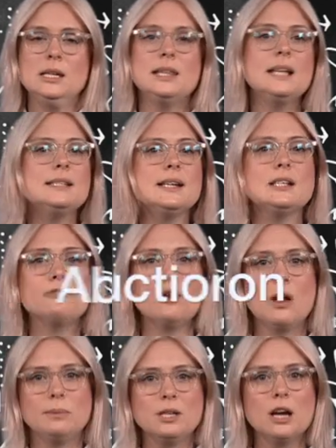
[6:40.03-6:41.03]
That stands for
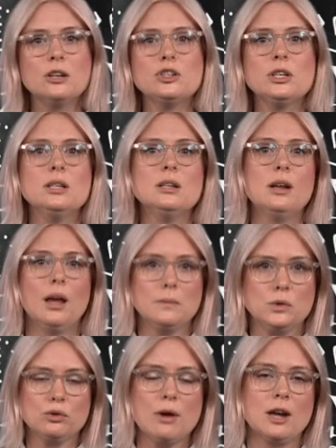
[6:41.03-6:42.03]
abduction,
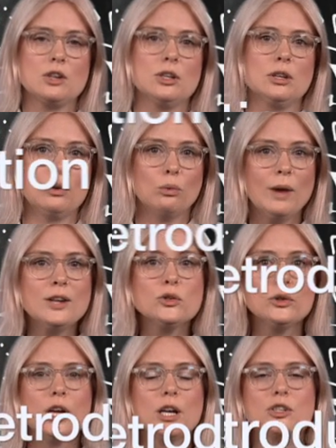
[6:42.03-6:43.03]
abstraction,
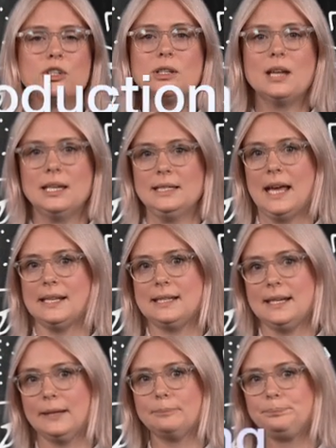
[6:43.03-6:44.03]
retroduction, and
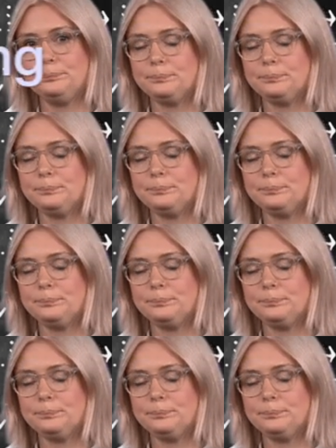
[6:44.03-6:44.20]
testing.